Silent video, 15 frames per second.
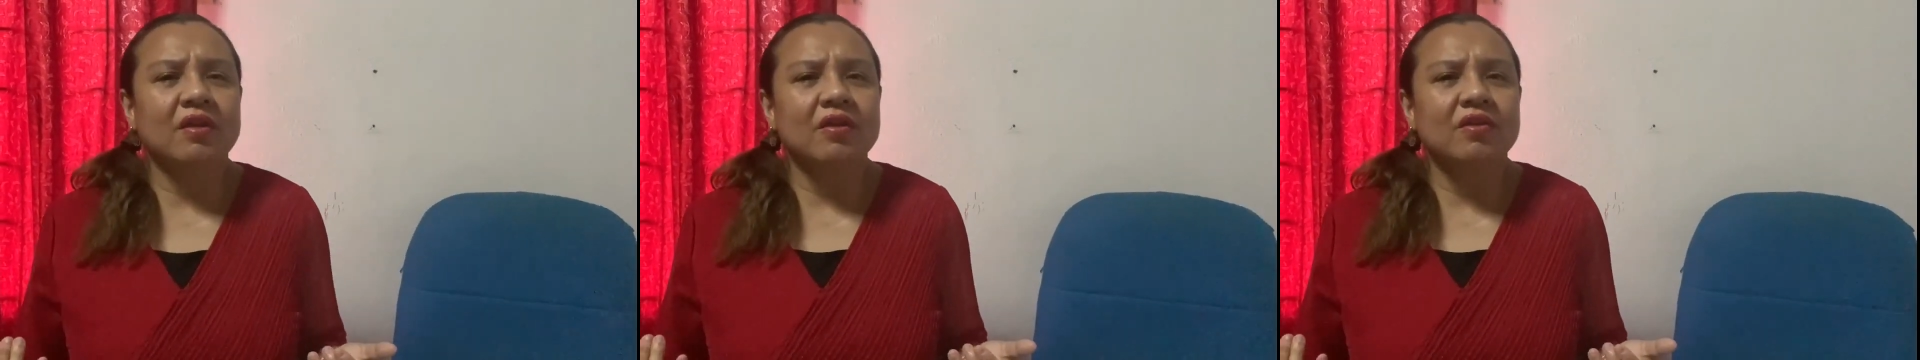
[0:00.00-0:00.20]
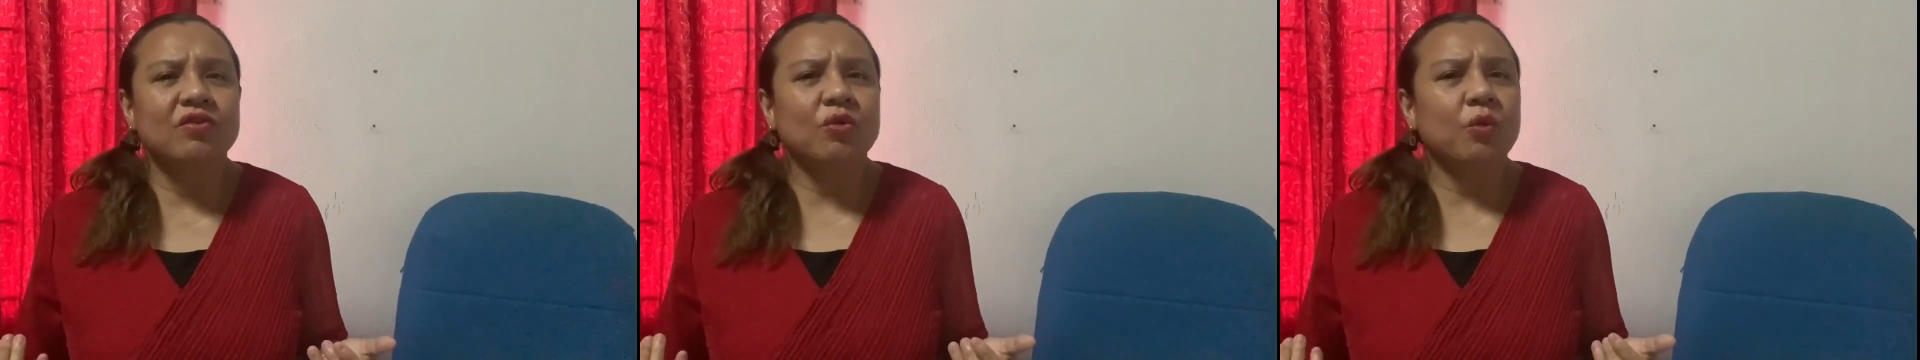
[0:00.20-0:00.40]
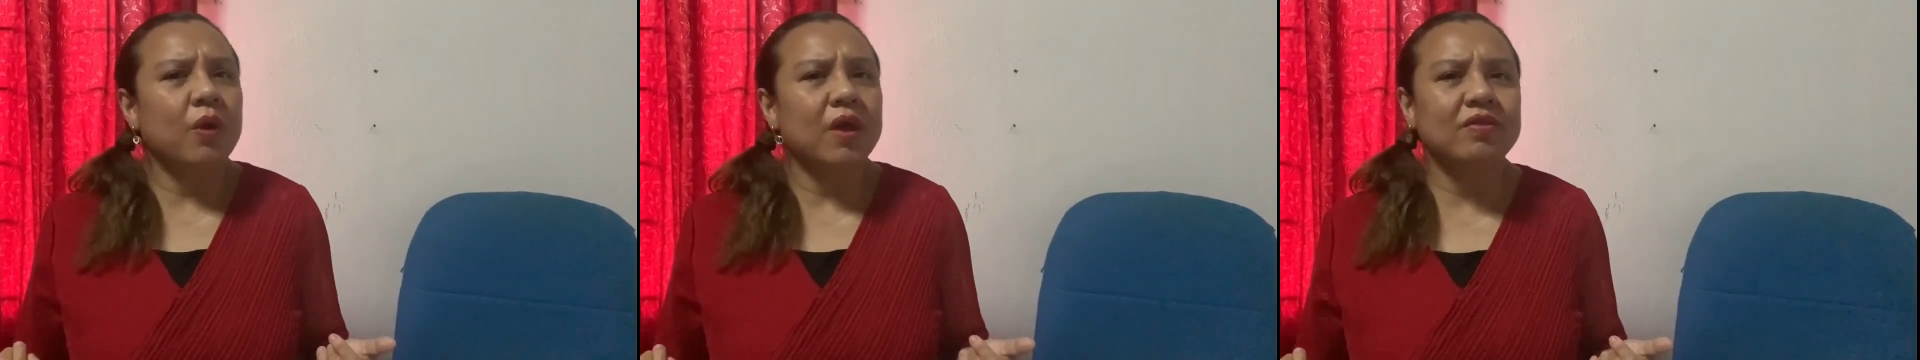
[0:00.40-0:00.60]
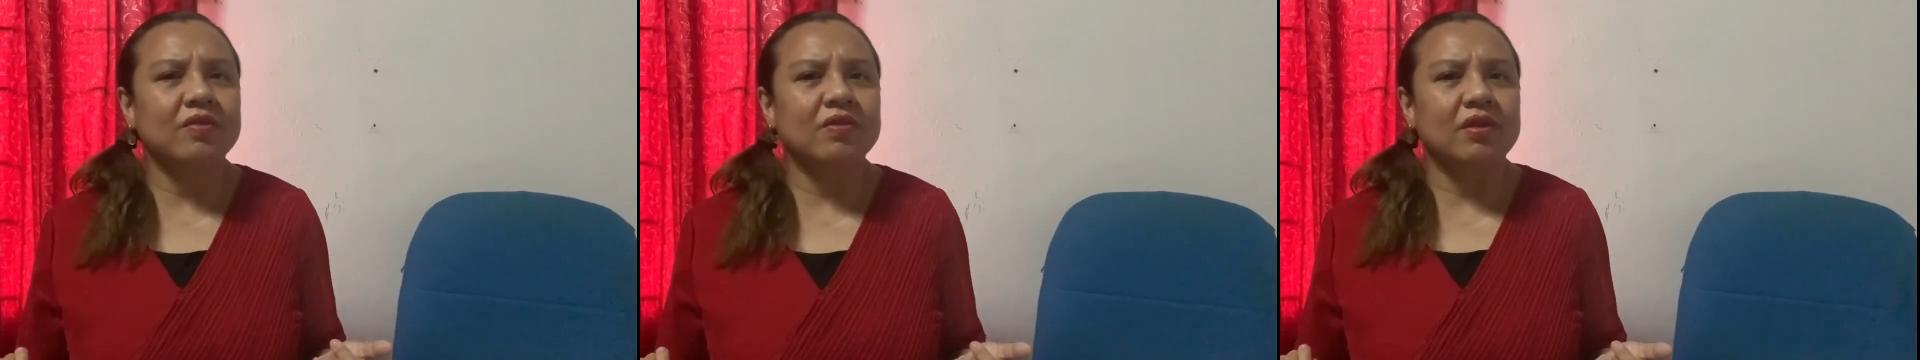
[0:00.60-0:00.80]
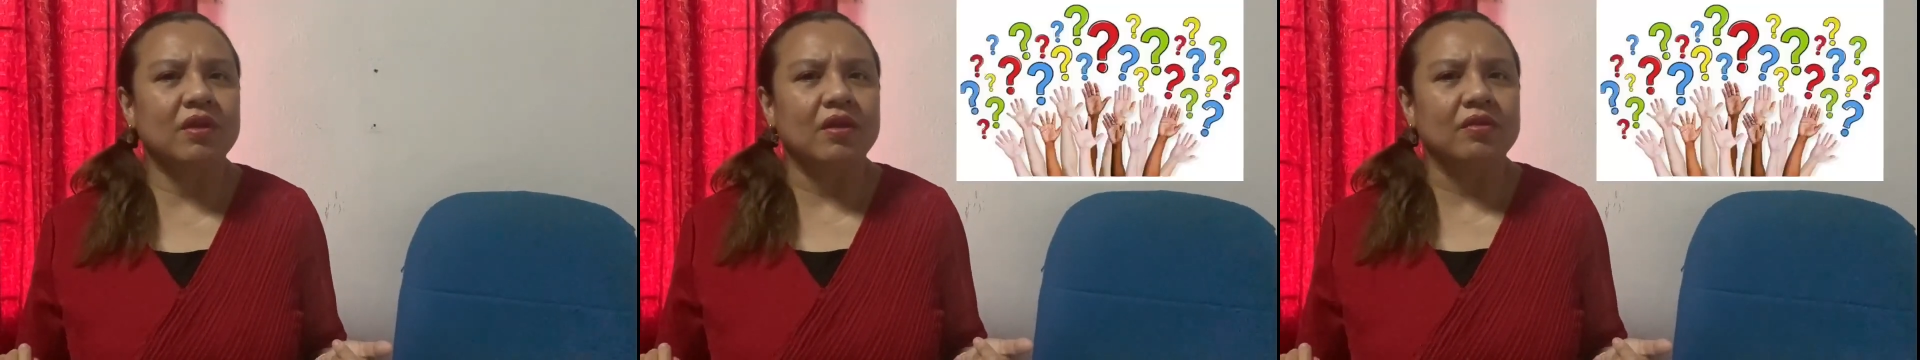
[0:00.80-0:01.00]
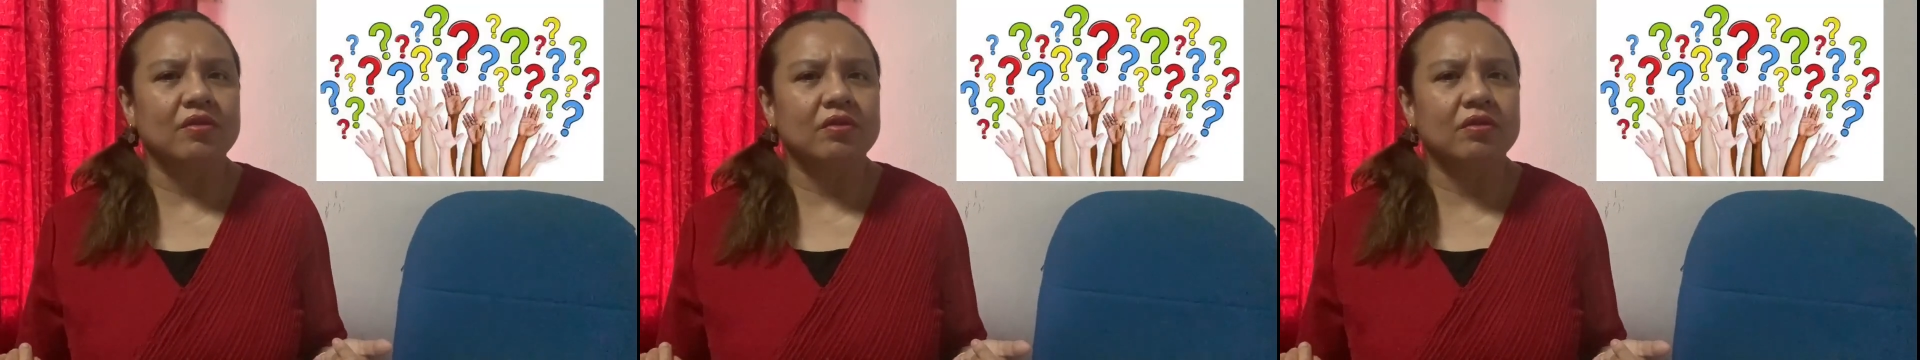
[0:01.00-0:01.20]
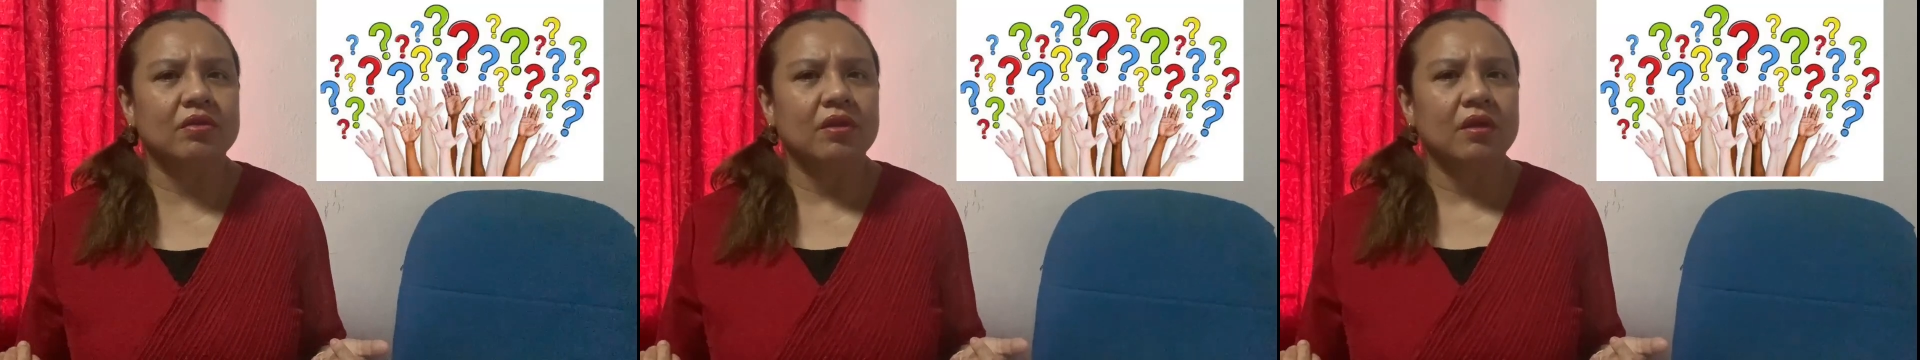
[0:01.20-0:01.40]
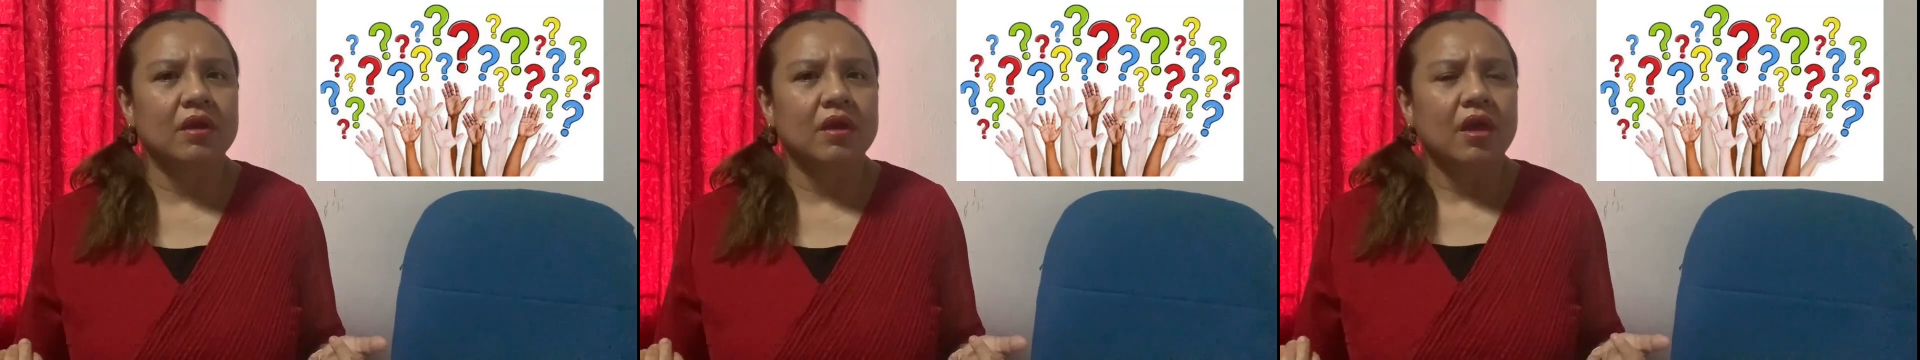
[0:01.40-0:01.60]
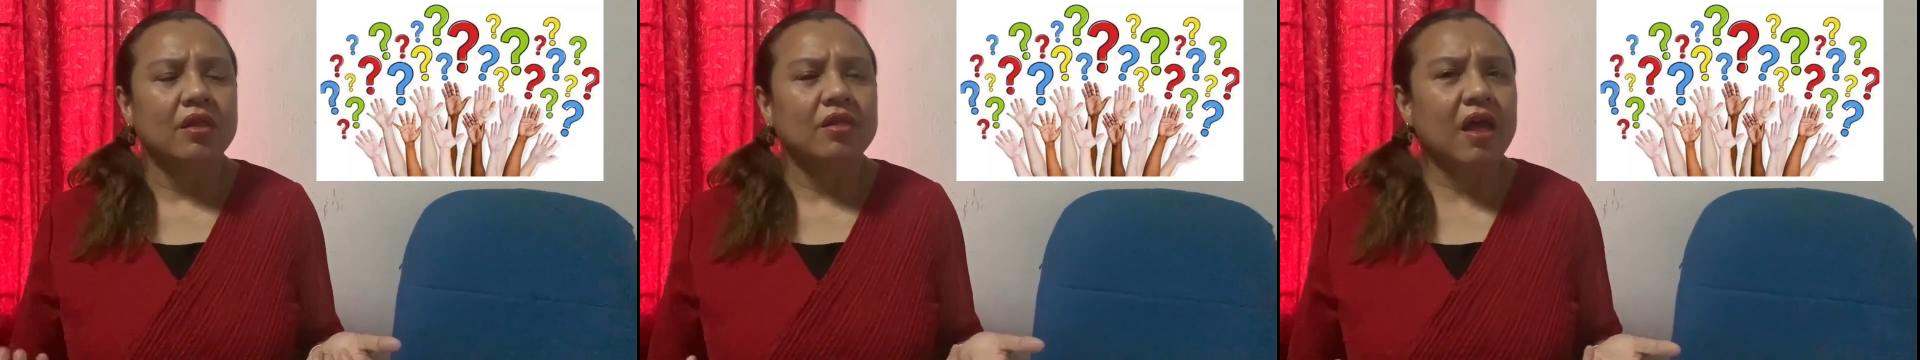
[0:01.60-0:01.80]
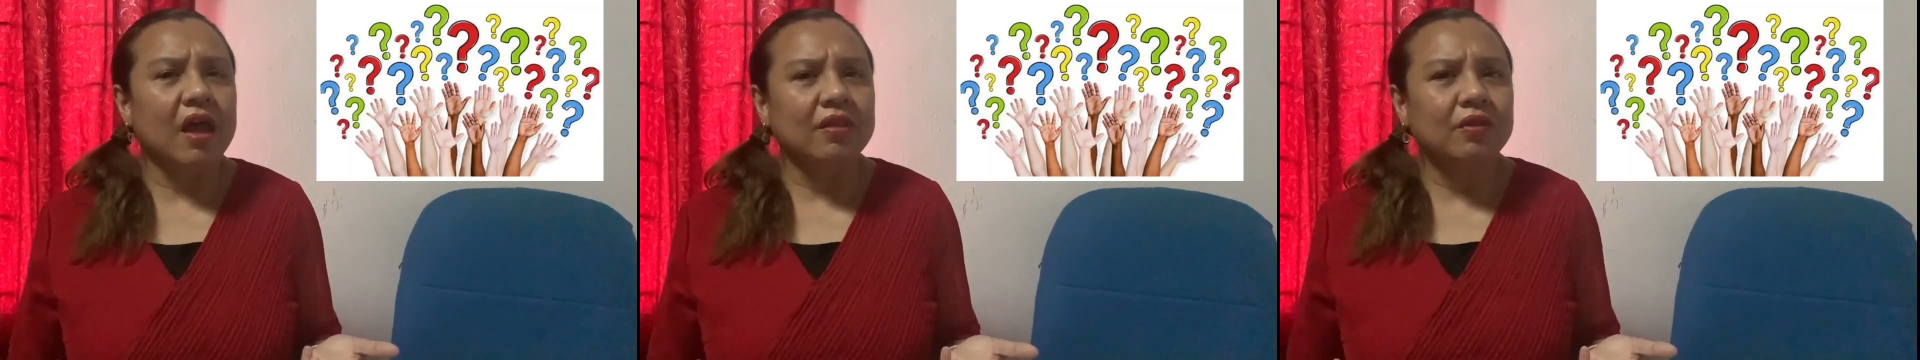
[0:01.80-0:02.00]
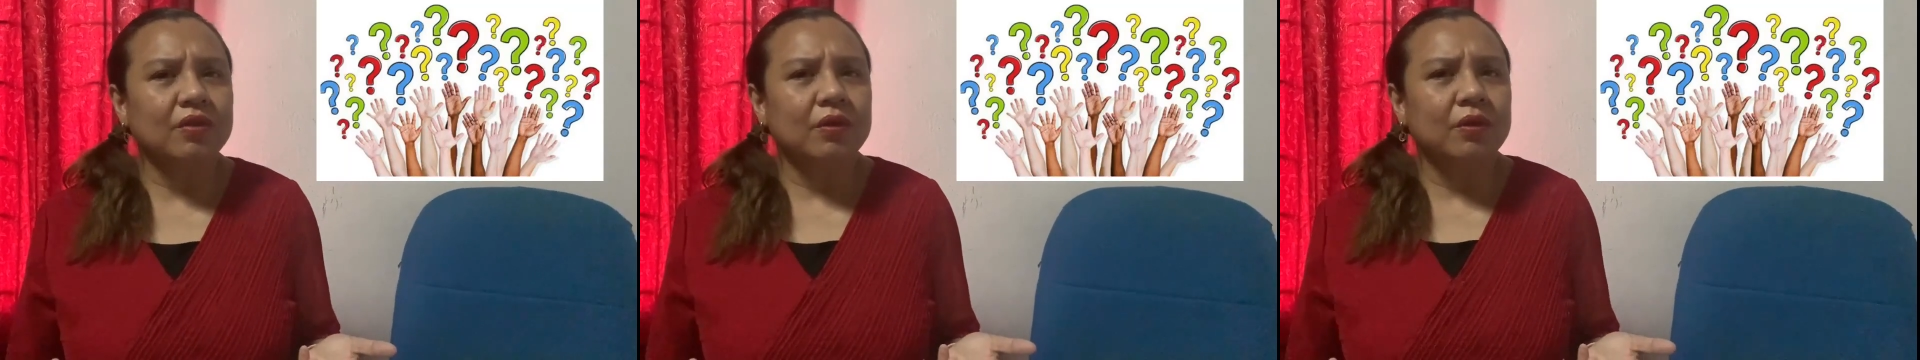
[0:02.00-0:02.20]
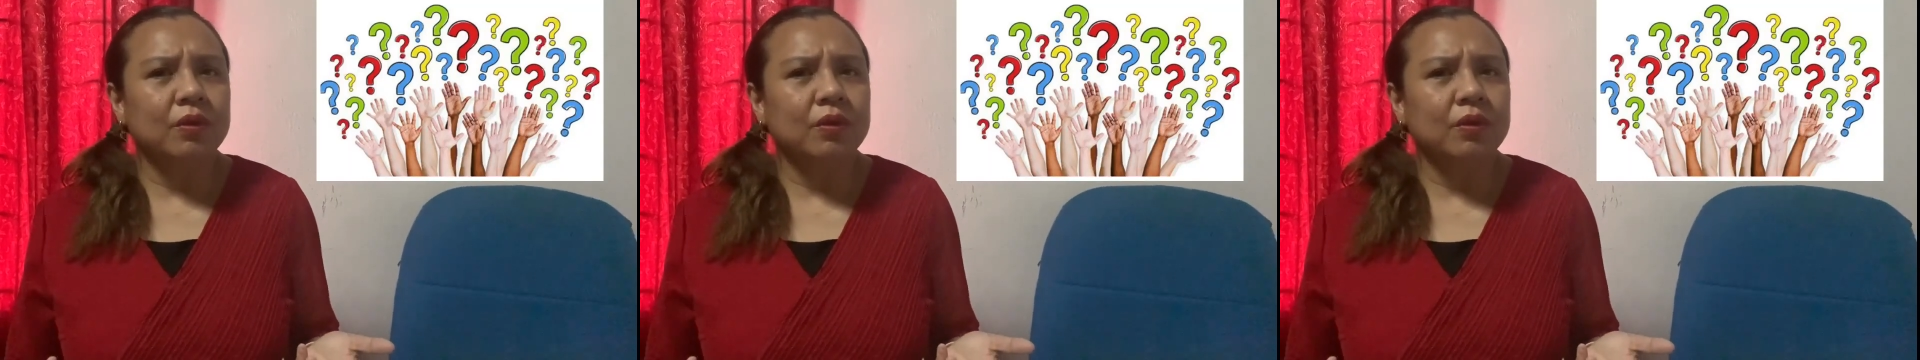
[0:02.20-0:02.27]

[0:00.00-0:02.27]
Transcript: us questions that